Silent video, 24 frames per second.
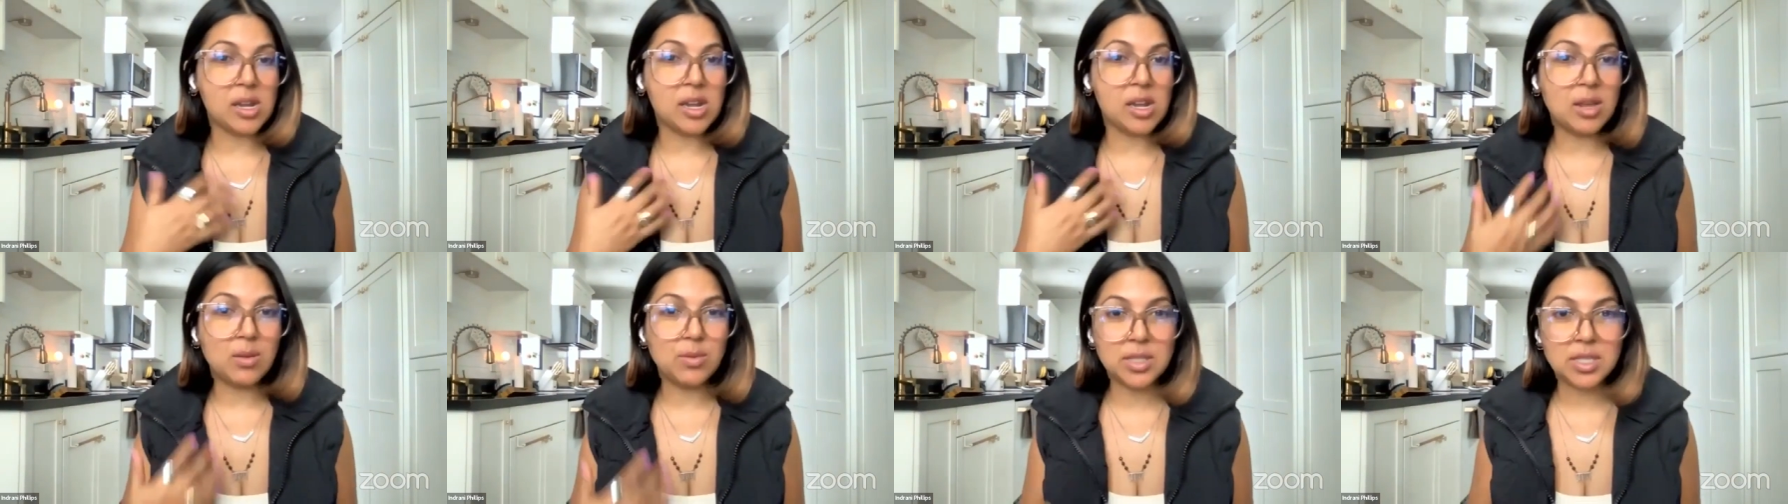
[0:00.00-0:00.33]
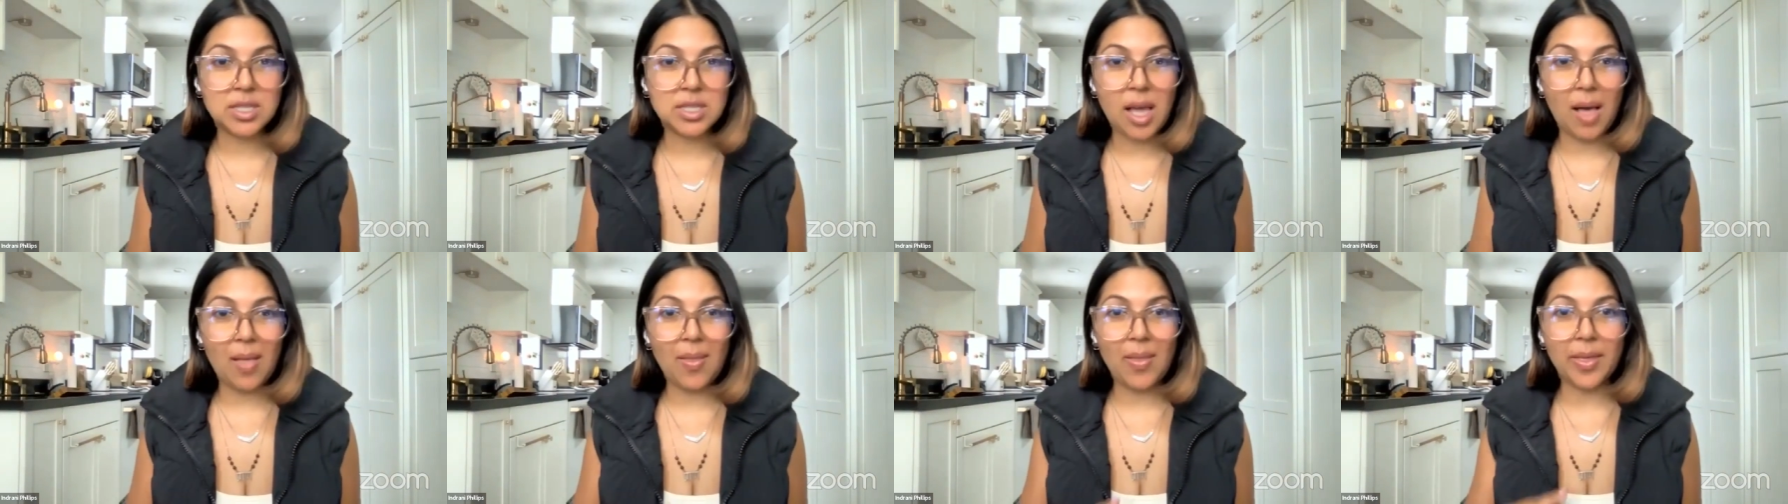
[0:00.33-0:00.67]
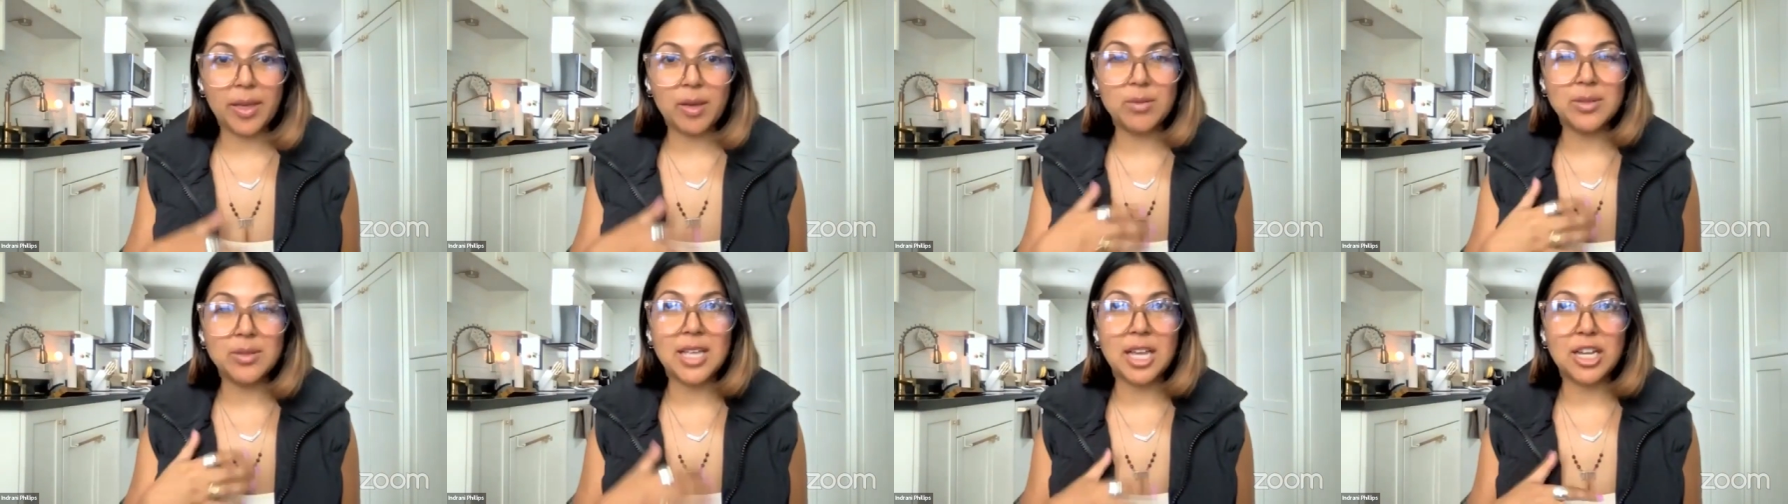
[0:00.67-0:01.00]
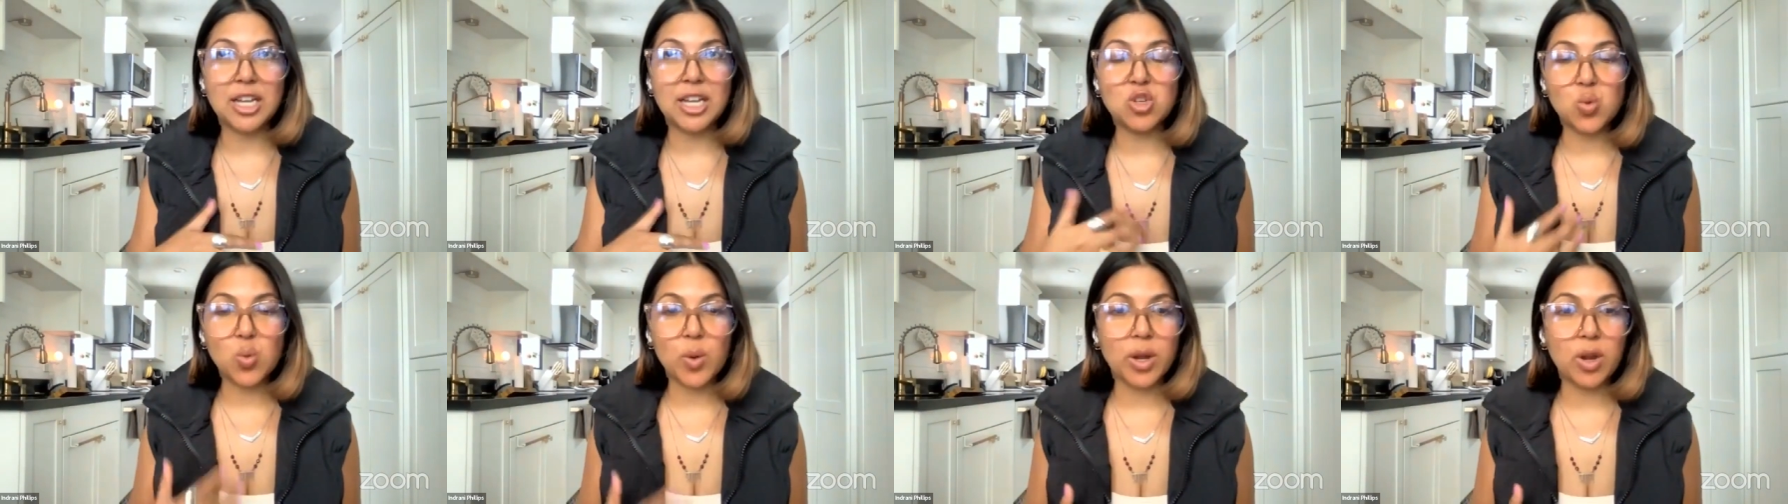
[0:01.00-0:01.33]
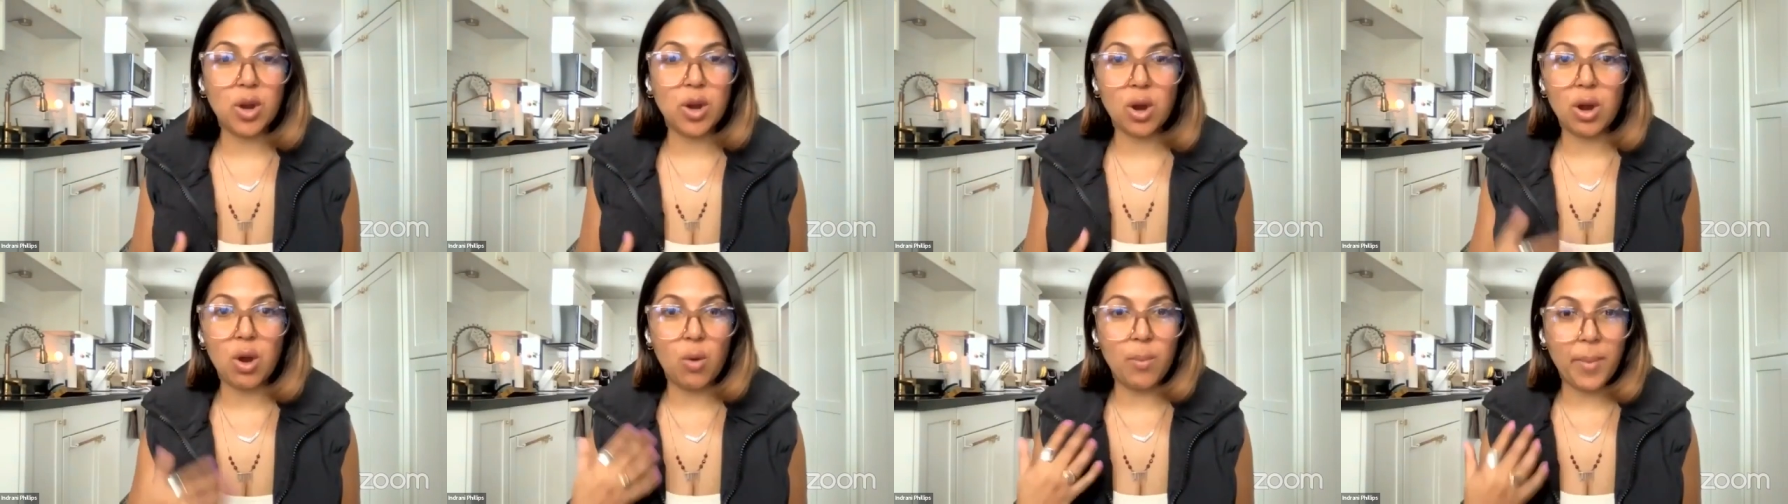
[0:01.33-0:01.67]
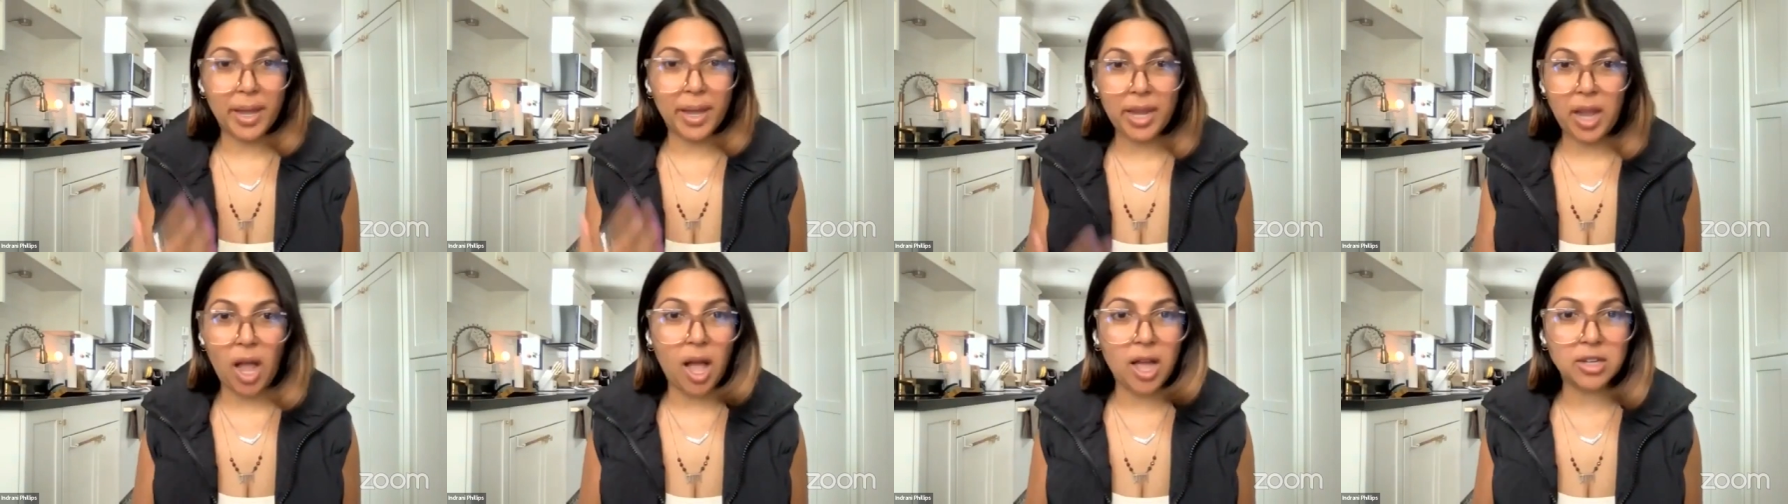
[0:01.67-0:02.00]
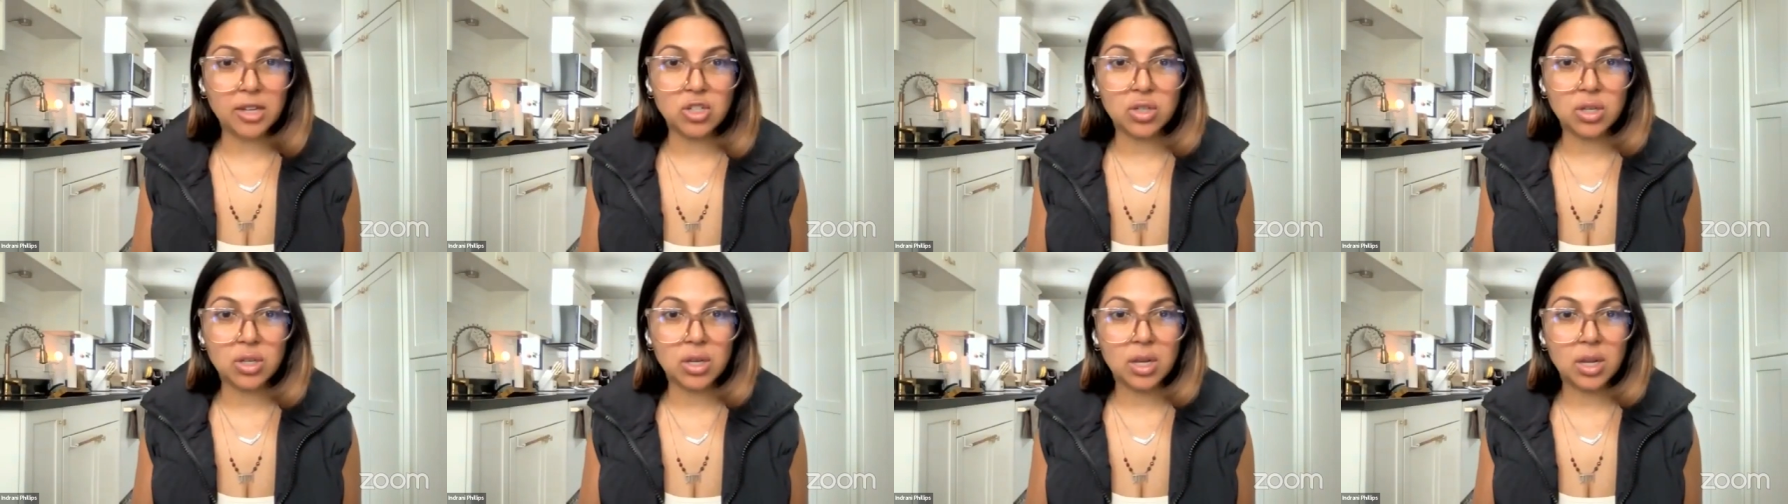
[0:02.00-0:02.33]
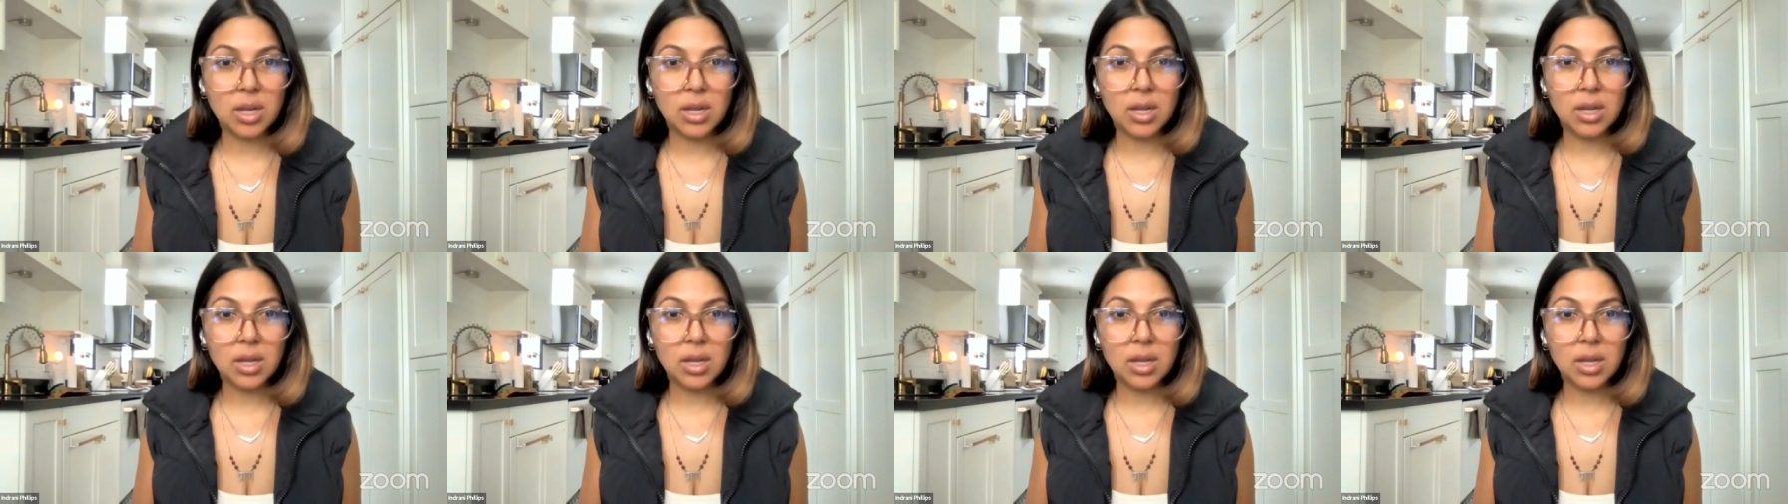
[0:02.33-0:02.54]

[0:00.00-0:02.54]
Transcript: and he was yelling it was like trigger oh my gosh